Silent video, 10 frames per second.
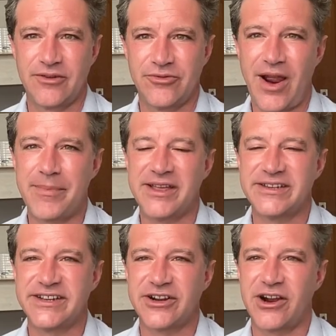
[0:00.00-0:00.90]
Rabia
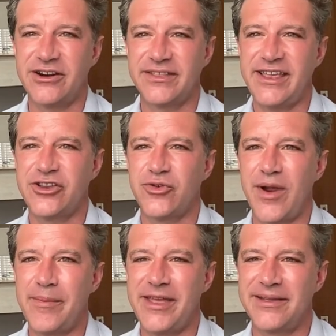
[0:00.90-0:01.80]
sent a heart. Thank you,
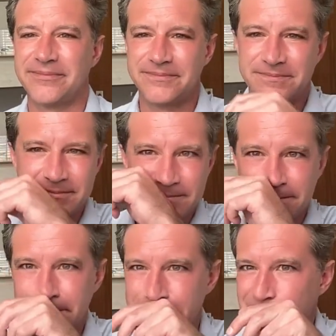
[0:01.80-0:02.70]
Rabia.
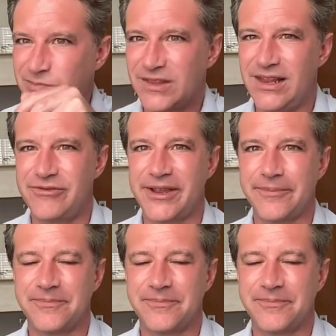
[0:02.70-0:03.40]
Lovely.